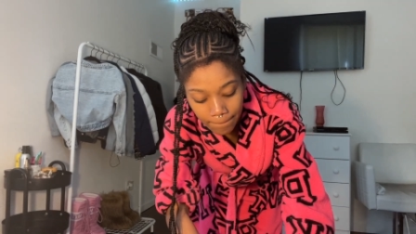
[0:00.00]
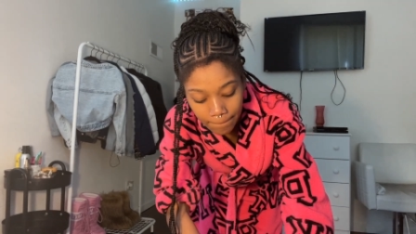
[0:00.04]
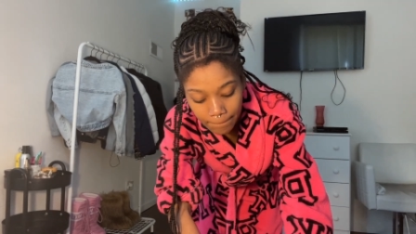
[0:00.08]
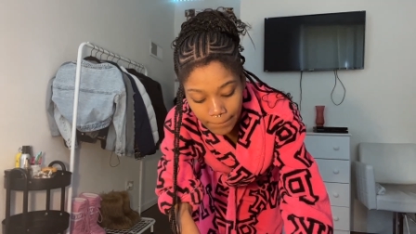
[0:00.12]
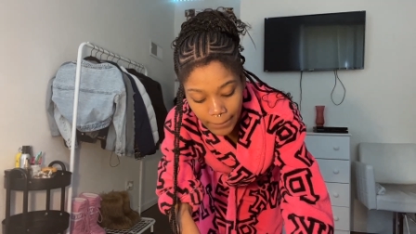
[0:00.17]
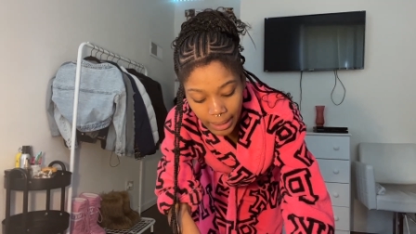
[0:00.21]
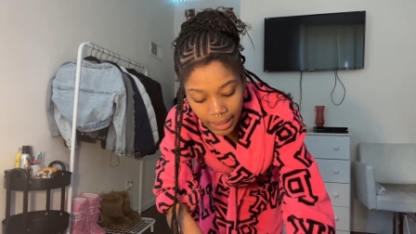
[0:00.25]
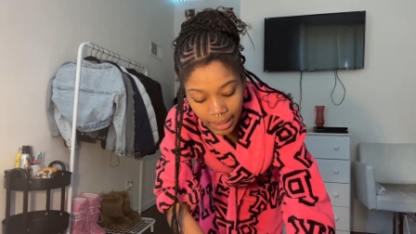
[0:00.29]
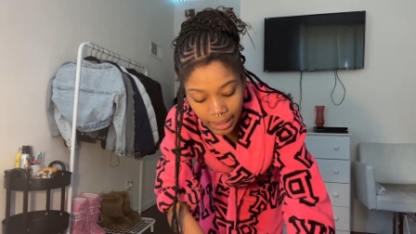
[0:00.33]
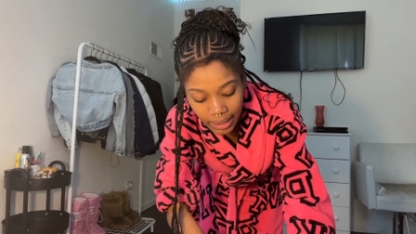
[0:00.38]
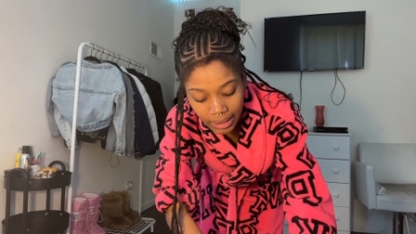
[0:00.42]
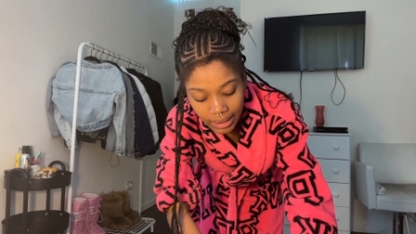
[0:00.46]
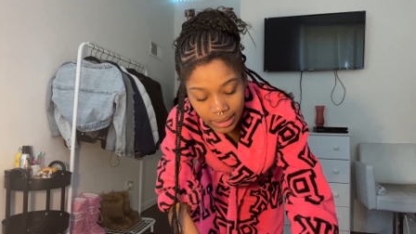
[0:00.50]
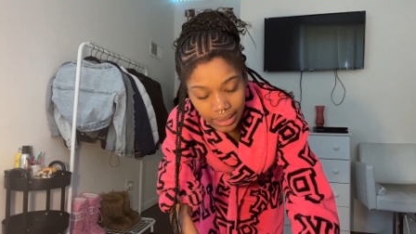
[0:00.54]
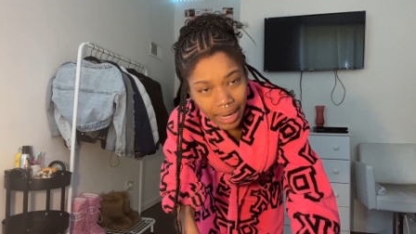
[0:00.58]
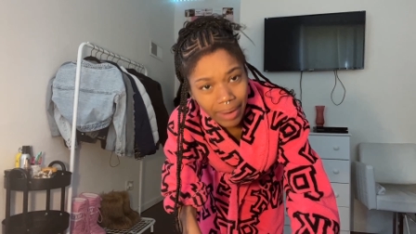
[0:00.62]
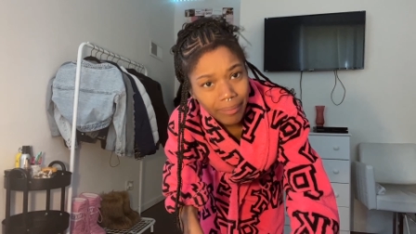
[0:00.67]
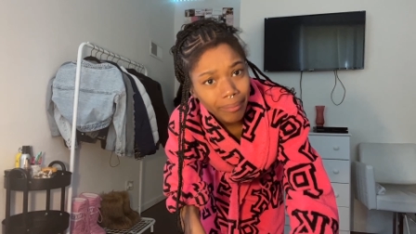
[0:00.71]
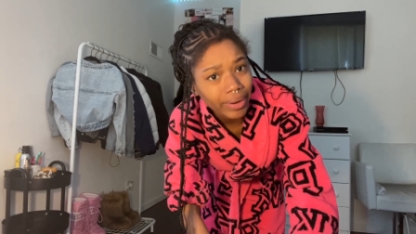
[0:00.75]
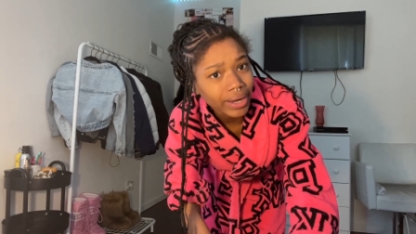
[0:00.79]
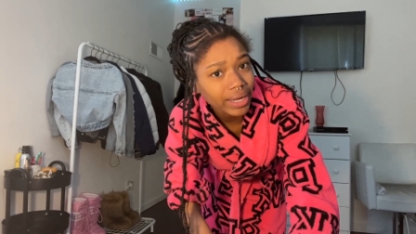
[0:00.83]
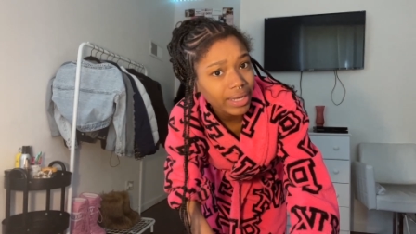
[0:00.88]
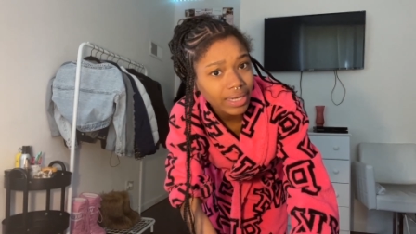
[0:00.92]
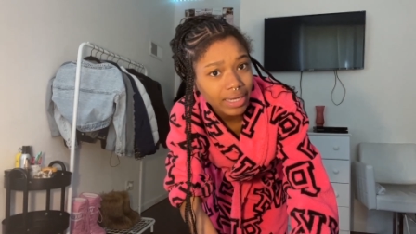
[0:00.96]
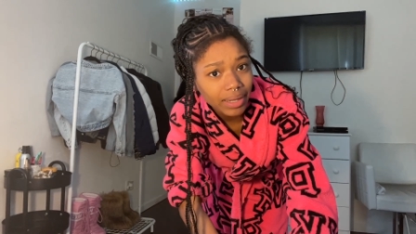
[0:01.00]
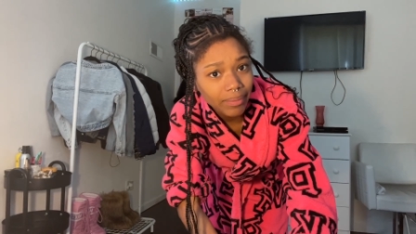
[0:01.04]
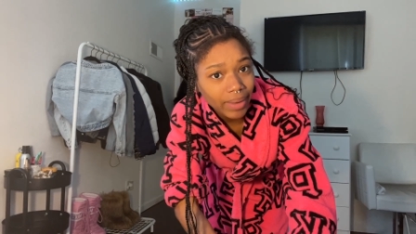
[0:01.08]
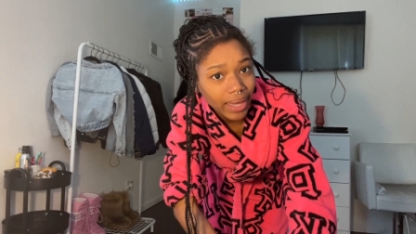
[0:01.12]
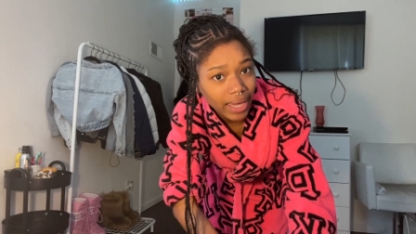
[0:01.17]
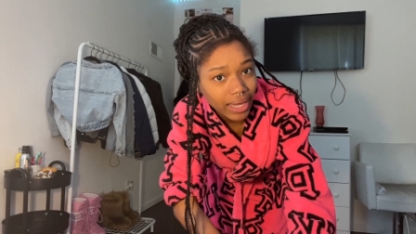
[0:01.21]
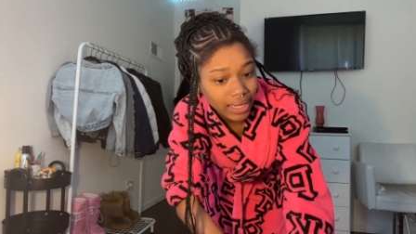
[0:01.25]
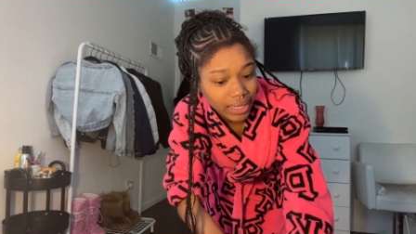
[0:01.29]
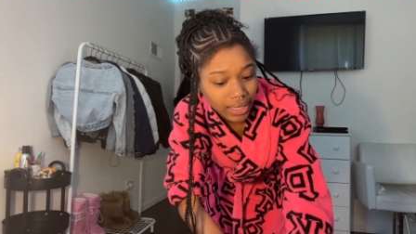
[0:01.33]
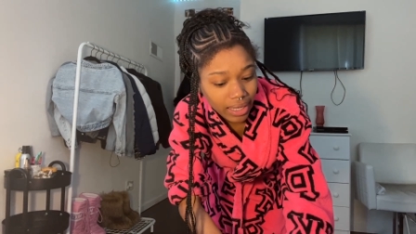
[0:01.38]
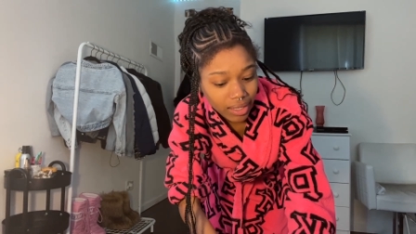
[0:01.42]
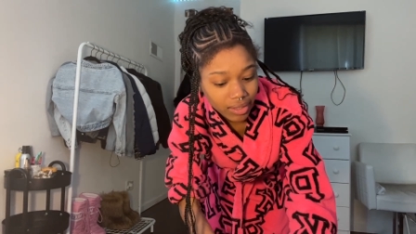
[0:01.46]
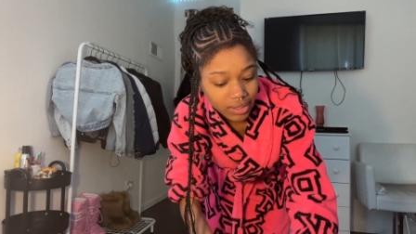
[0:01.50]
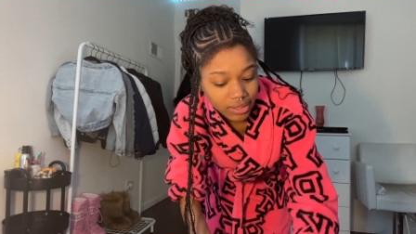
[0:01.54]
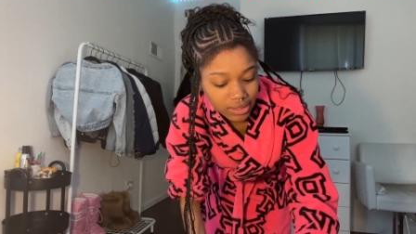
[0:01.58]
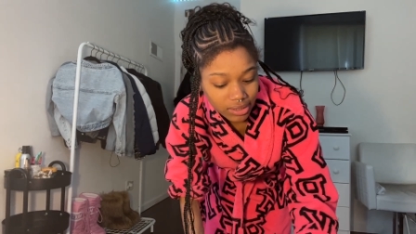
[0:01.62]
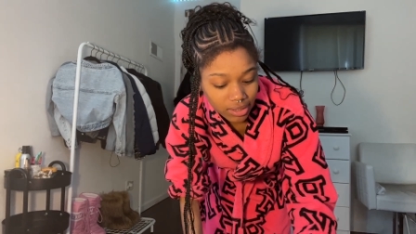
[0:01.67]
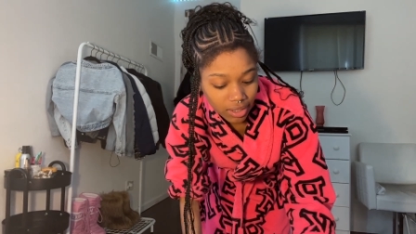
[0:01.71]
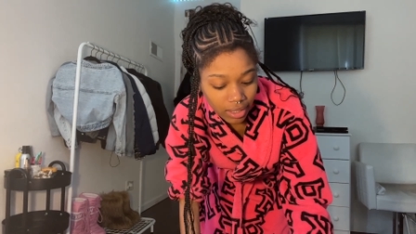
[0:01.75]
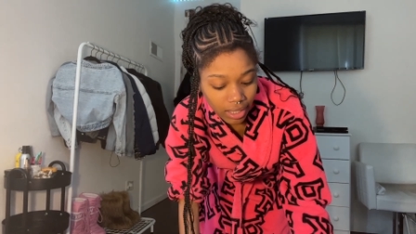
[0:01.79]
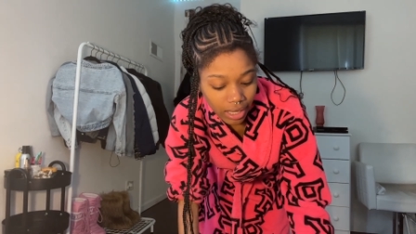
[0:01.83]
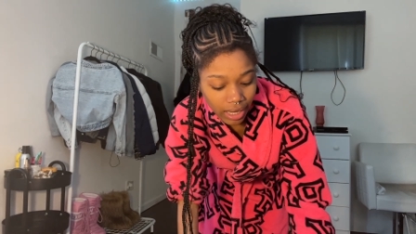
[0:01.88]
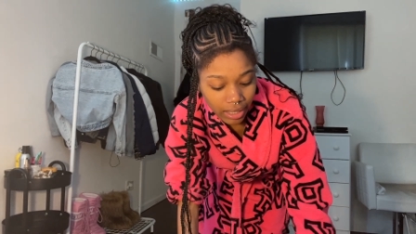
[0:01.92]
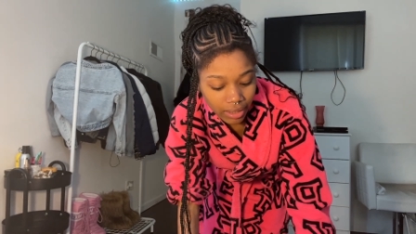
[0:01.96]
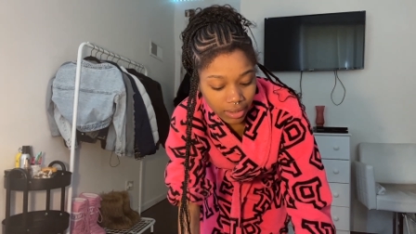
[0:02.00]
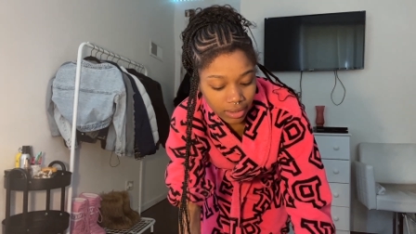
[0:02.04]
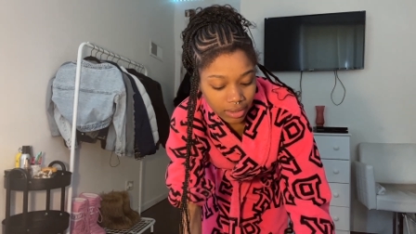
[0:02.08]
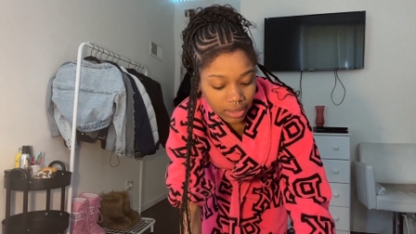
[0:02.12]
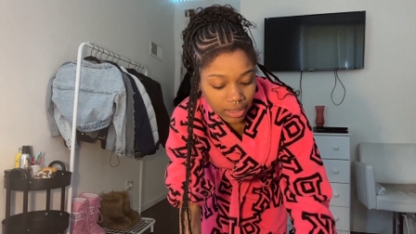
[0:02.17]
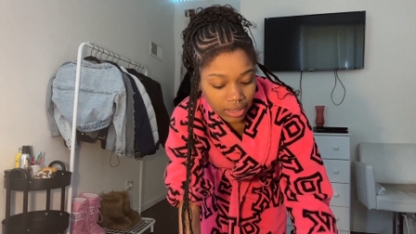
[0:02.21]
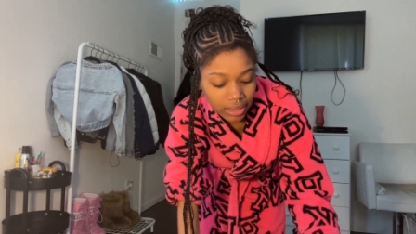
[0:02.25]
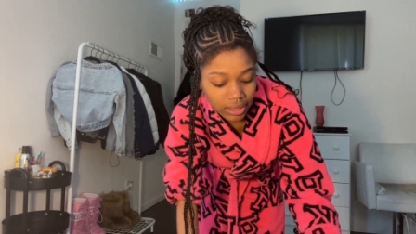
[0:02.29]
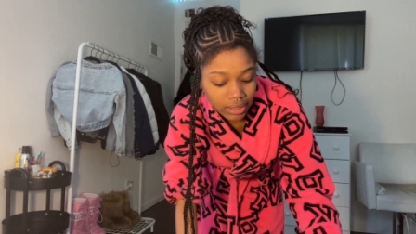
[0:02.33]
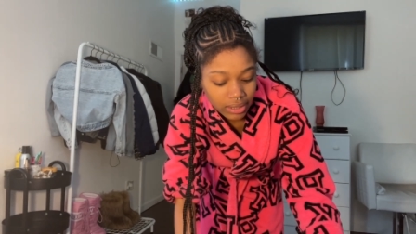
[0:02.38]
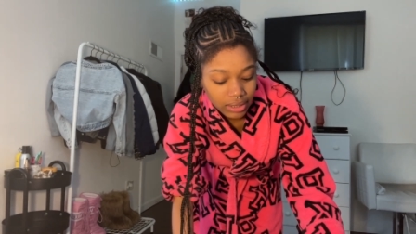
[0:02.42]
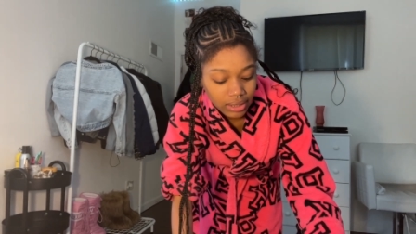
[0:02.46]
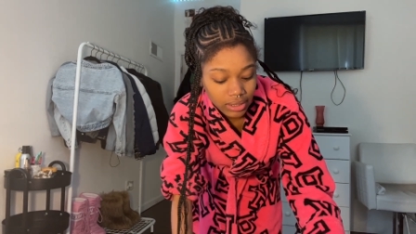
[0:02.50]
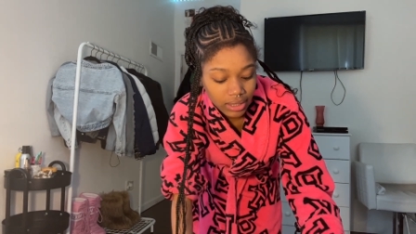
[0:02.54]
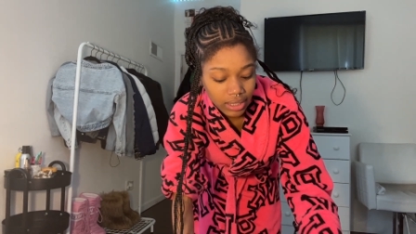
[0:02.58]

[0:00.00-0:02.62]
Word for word: And they bringing it back now. So like it,